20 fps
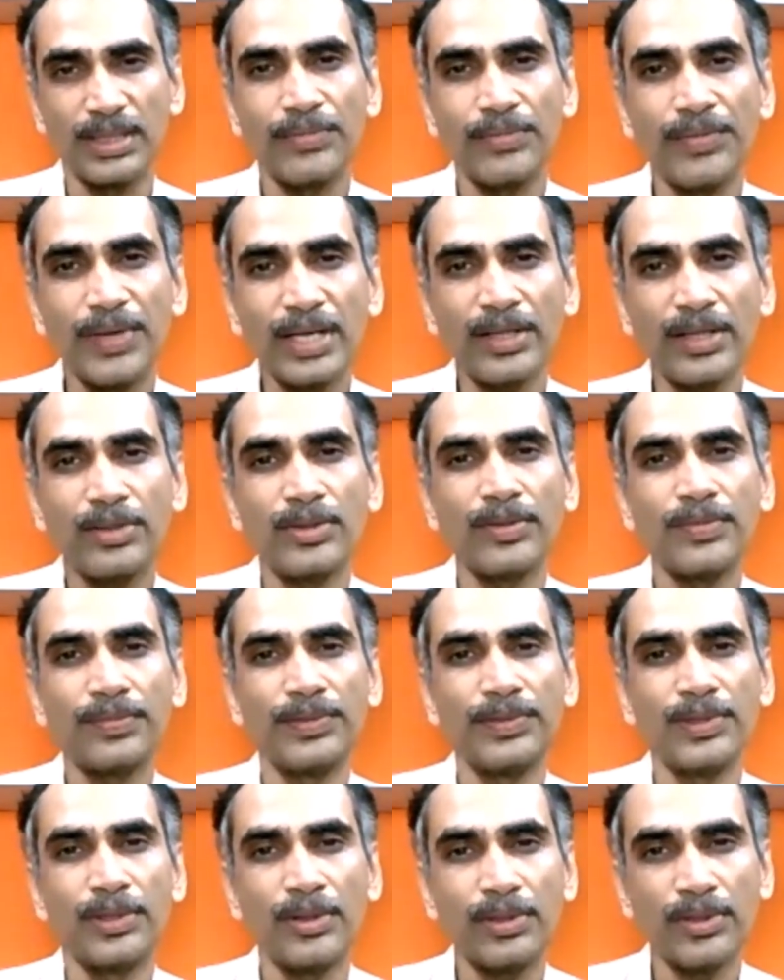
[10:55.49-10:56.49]
the fact
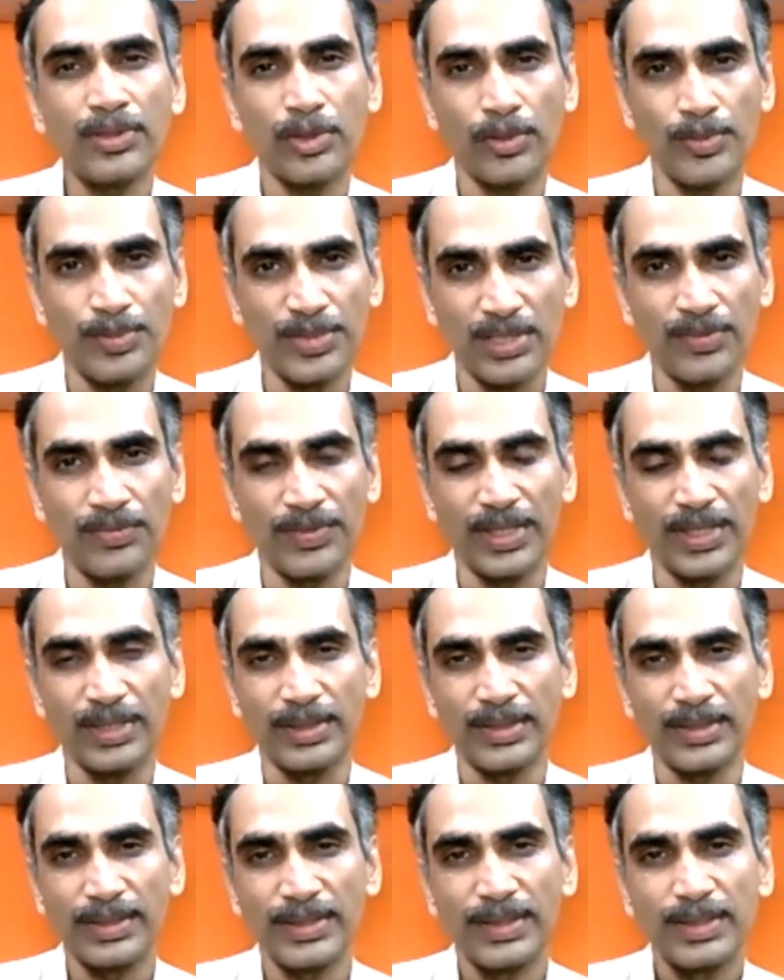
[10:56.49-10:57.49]
of not observing,
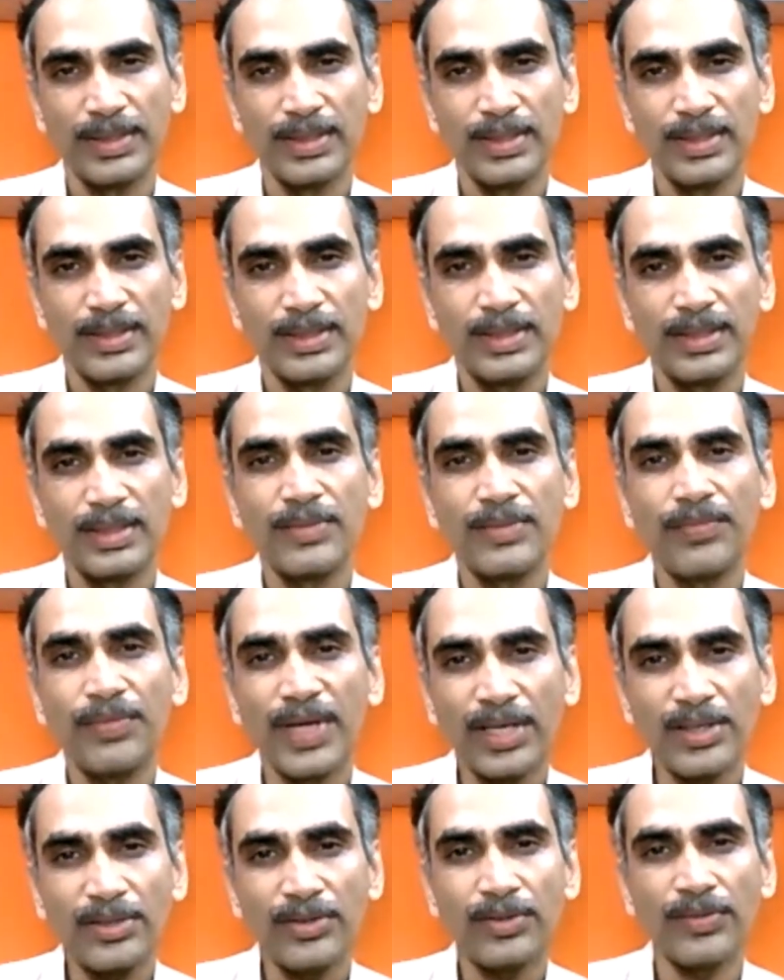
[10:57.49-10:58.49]
the
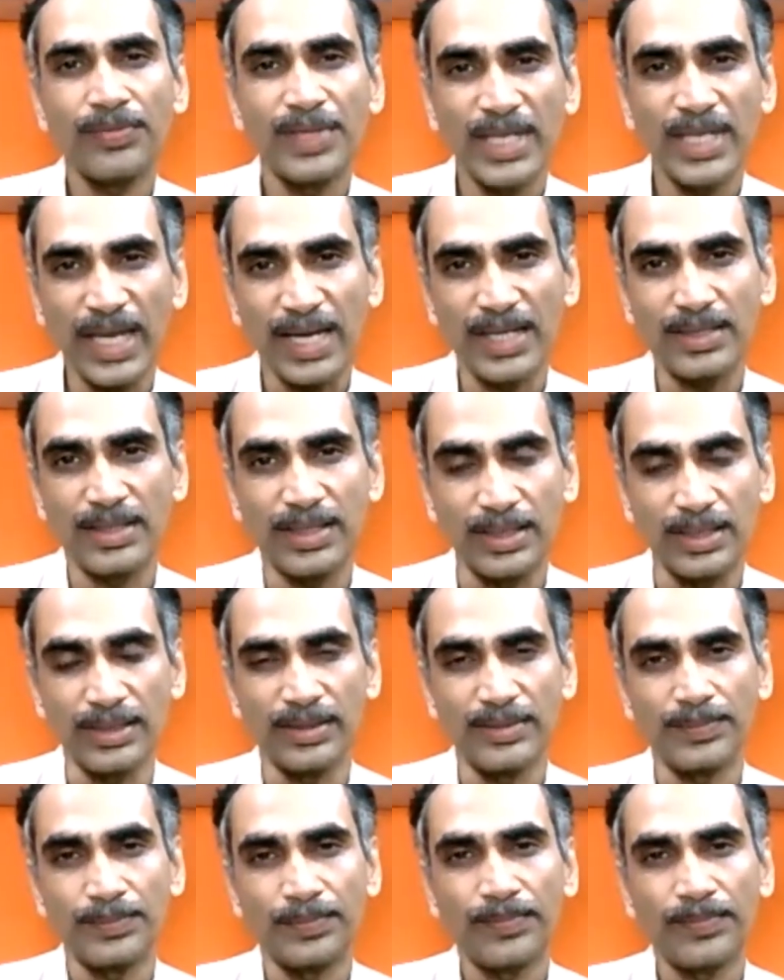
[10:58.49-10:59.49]
fact of reacting.
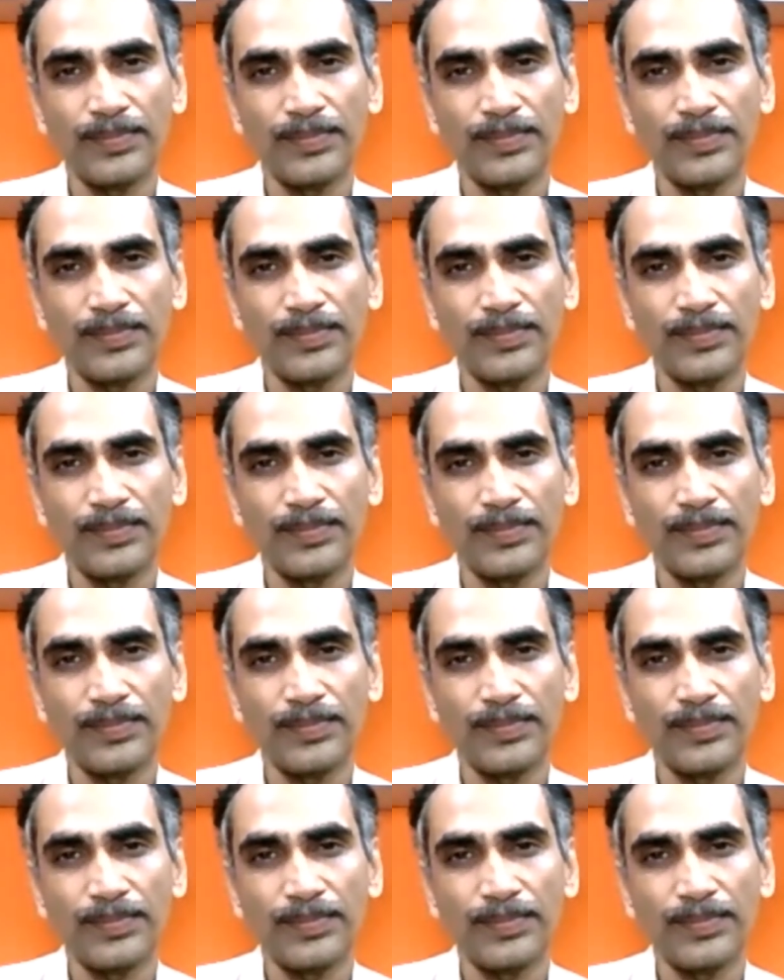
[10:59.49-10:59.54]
